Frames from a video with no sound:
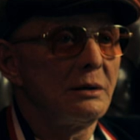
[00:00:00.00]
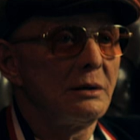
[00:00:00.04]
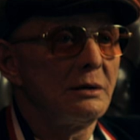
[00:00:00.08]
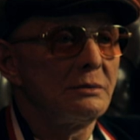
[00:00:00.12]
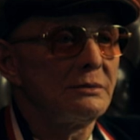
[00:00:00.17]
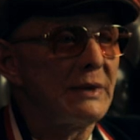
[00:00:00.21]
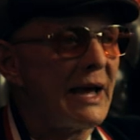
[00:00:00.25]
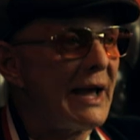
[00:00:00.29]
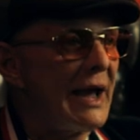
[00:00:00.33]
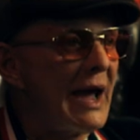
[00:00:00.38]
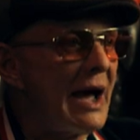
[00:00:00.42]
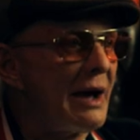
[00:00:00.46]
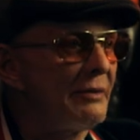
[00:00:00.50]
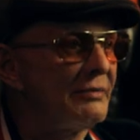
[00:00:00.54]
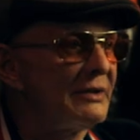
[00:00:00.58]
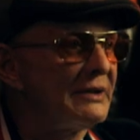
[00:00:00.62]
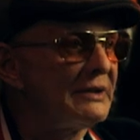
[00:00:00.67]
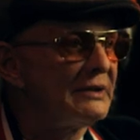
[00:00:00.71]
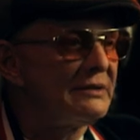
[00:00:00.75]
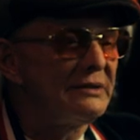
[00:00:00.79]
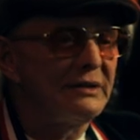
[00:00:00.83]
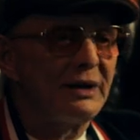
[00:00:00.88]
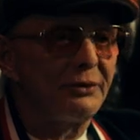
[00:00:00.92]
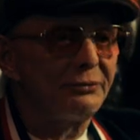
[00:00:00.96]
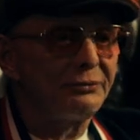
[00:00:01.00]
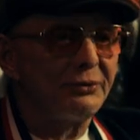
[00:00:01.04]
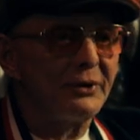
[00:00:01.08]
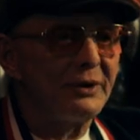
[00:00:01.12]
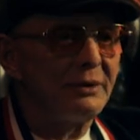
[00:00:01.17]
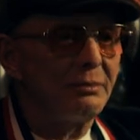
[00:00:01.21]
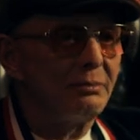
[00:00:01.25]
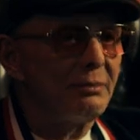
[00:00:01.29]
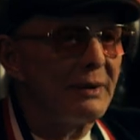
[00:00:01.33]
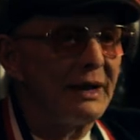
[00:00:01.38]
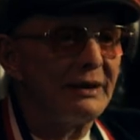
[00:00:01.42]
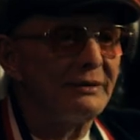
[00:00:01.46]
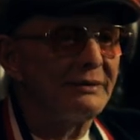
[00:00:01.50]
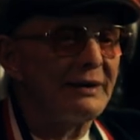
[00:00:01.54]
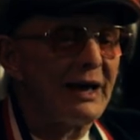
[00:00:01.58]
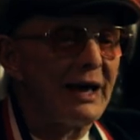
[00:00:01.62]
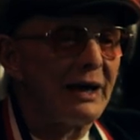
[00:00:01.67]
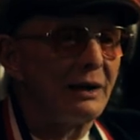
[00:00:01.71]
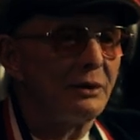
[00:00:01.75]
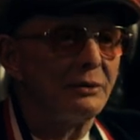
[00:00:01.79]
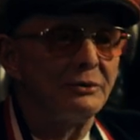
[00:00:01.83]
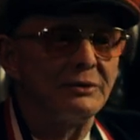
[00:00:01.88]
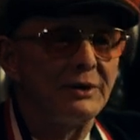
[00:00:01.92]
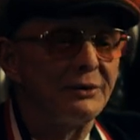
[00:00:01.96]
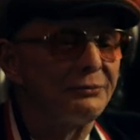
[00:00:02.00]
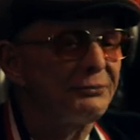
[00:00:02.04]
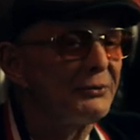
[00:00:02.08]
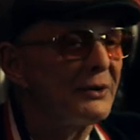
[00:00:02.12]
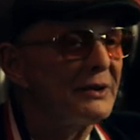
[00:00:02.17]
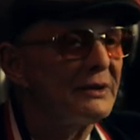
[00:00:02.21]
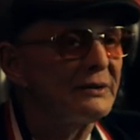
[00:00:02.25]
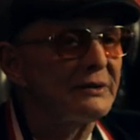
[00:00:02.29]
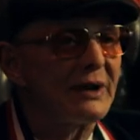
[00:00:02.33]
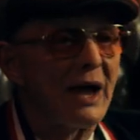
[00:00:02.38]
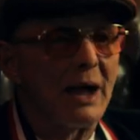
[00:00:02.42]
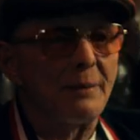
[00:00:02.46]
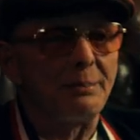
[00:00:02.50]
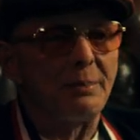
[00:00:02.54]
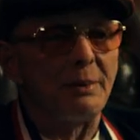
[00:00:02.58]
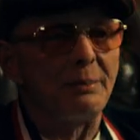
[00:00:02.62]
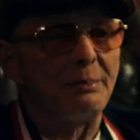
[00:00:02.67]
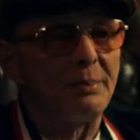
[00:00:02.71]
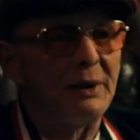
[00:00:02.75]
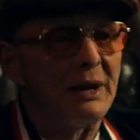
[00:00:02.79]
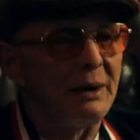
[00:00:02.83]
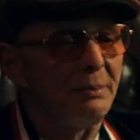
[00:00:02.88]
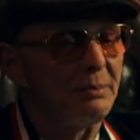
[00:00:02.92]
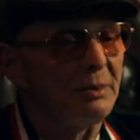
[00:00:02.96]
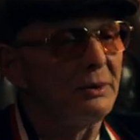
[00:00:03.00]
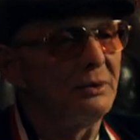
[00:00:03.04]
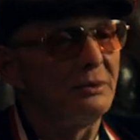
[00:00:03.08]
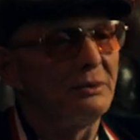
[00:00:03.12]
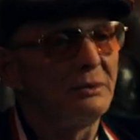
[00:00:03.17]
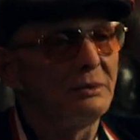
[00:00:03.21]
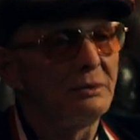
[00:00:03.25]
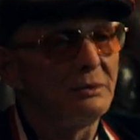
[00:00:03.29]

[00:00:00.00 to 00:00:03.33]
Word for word: They have a different mentality, different type of people.